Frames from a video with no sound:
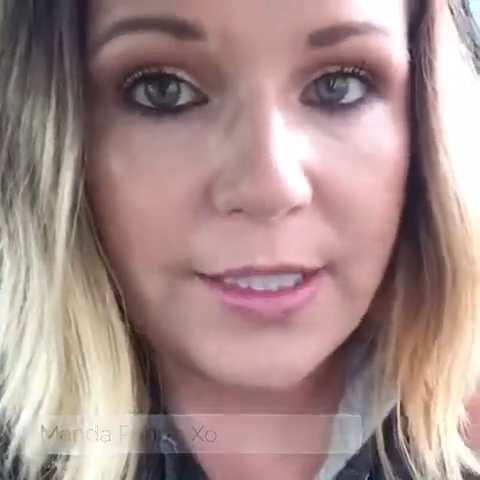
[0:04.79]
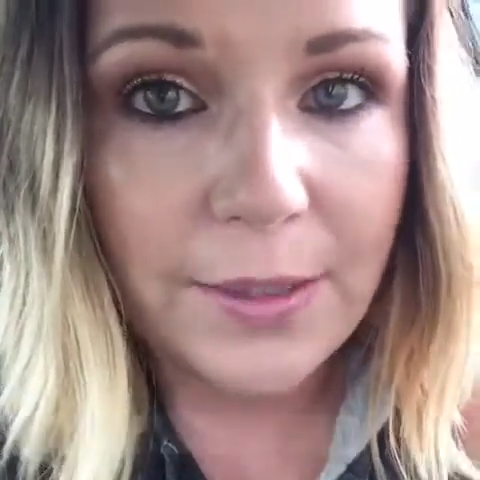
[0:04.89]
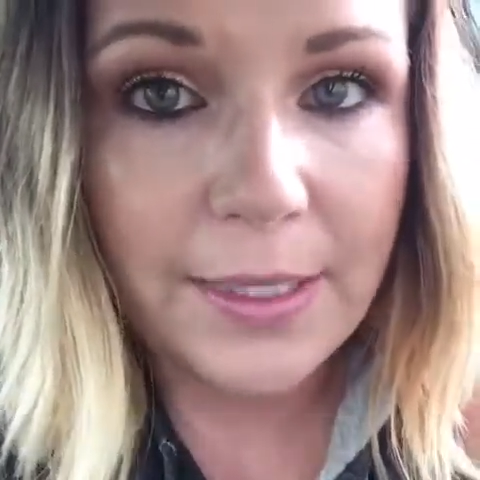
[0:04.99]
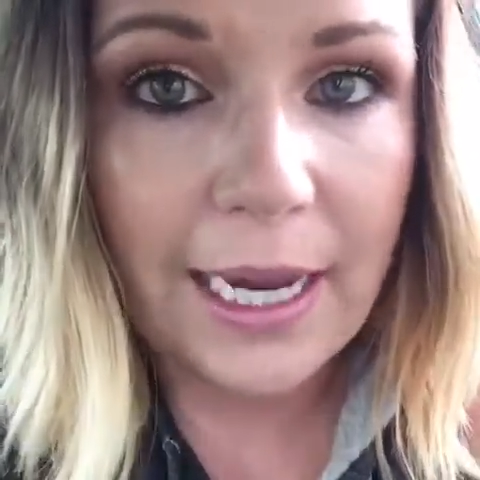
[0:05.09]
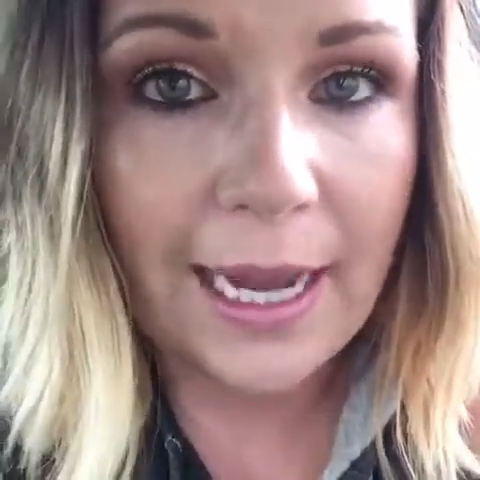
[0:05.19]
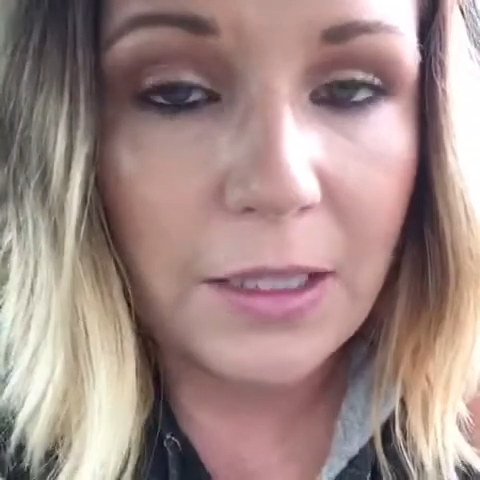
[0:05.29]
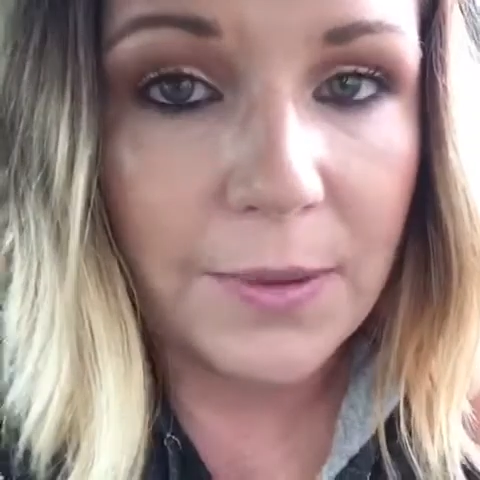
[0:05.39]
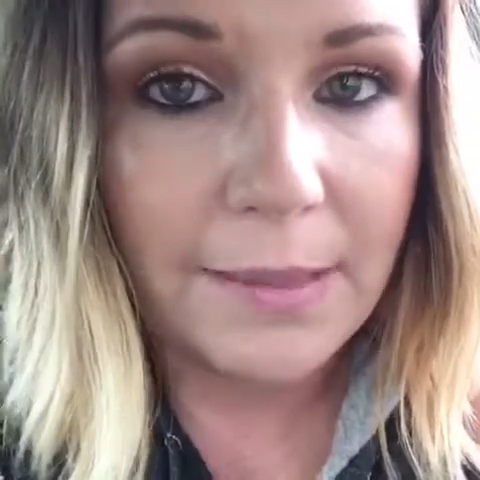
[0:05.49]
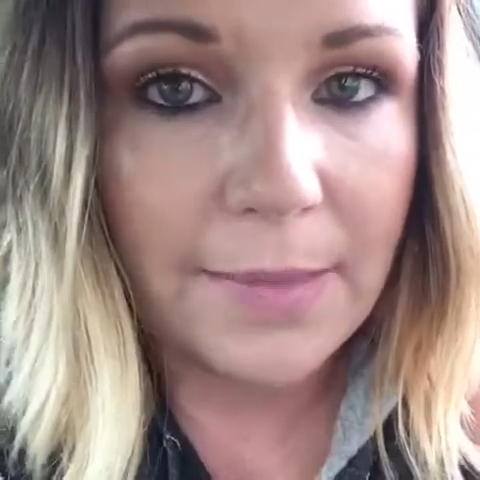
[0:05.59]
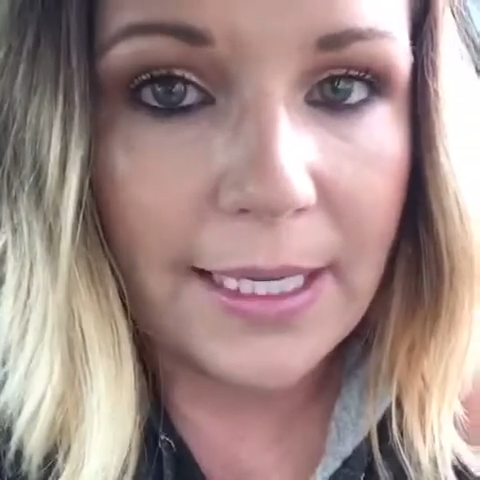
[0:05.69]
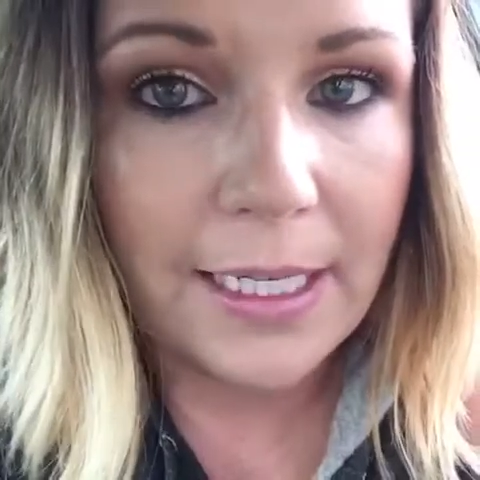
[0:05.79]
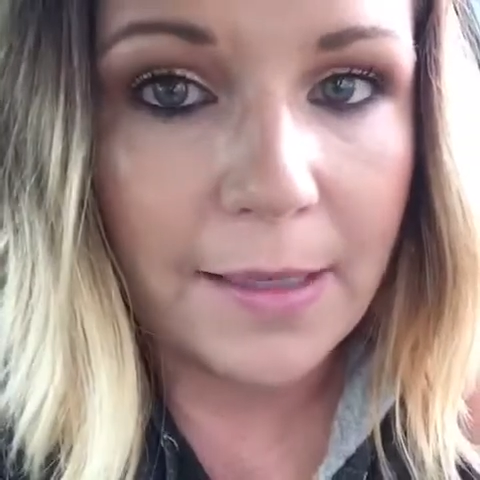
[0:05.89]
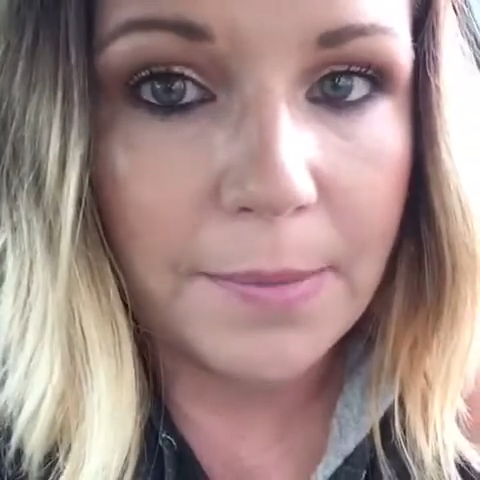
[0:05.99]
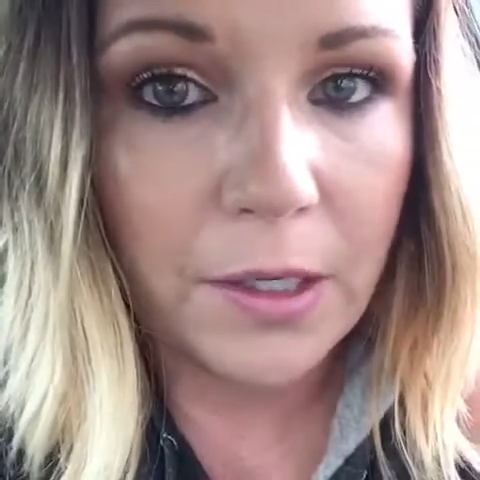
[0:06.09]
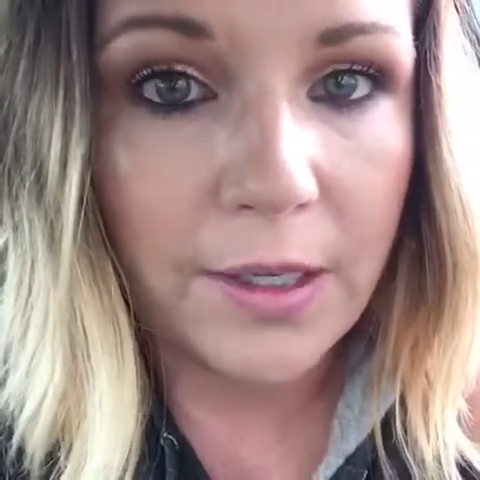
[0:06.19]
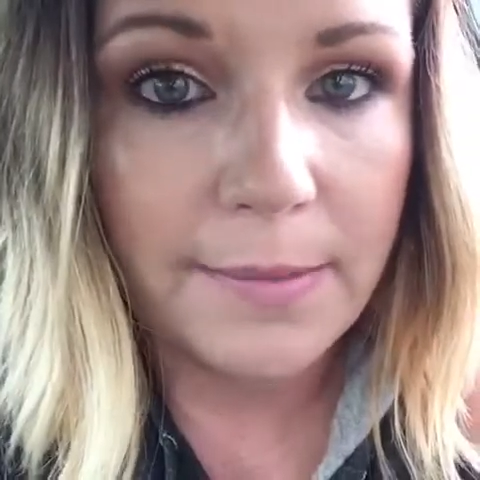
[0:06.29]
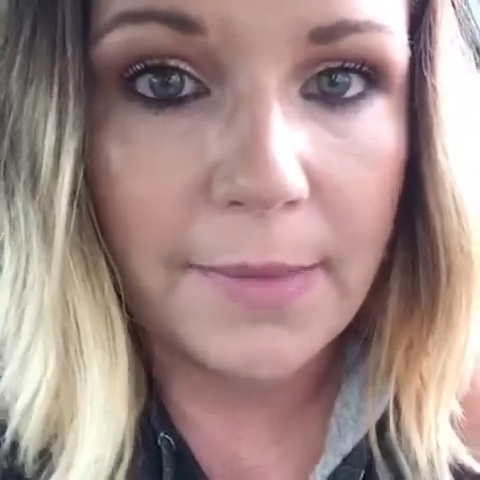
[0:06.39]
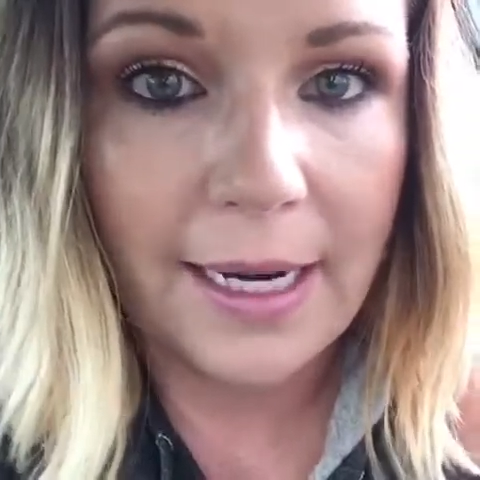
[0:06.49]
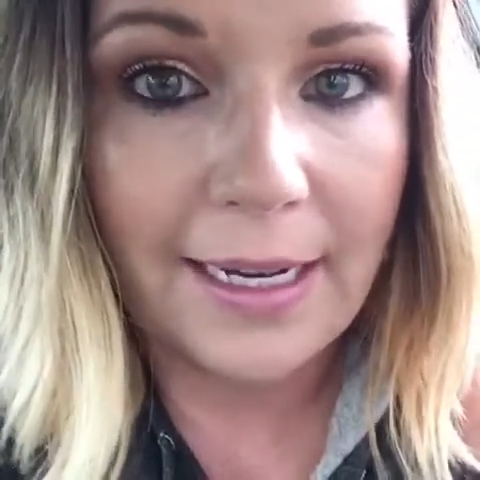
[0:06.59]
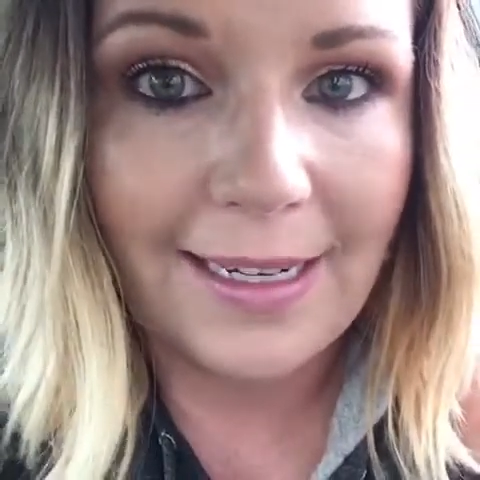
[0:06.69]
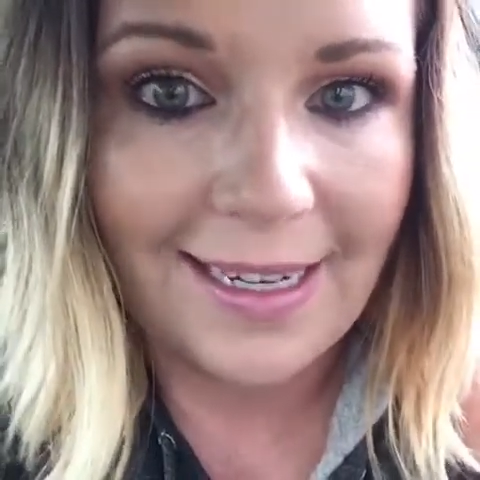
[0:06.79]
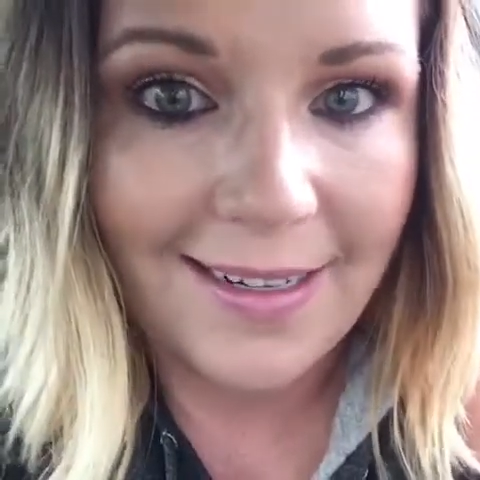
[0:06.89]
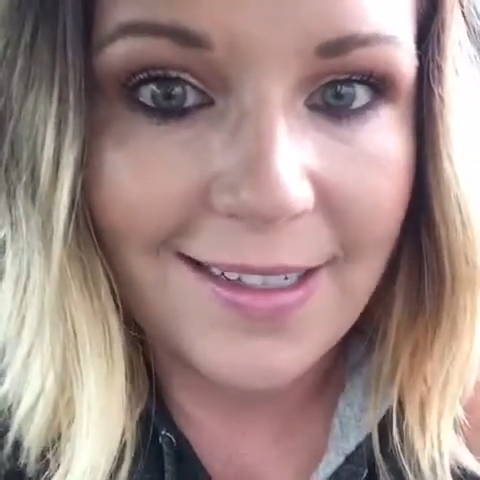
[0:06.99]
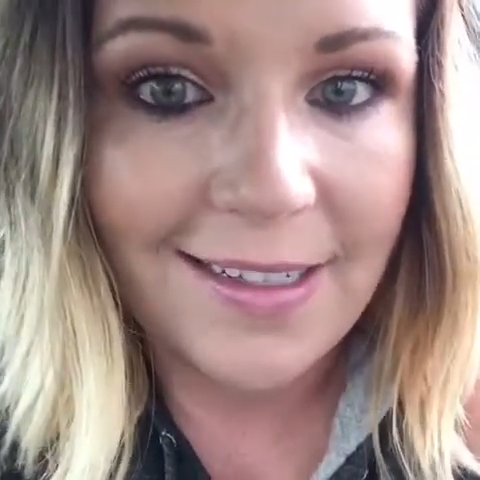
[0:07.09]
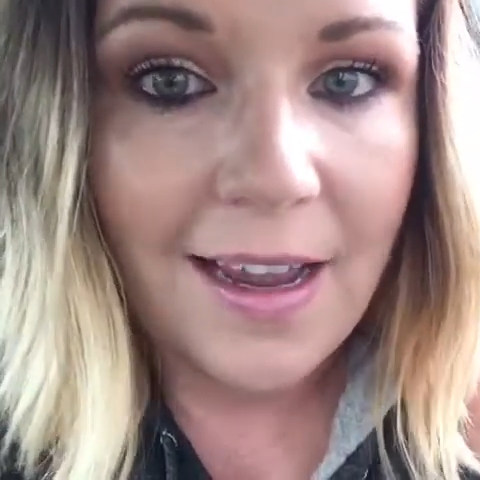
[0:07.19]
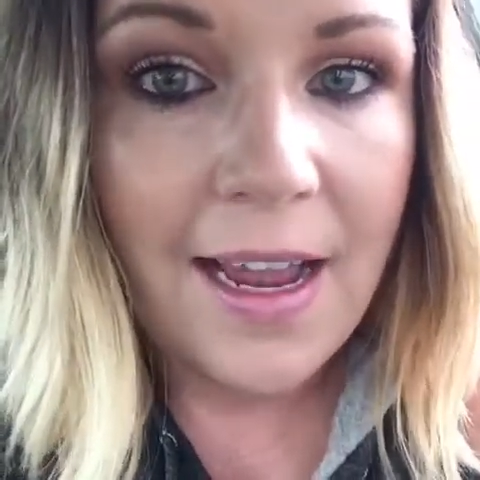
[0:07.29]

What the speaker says: doing Halloween makeup on my niece.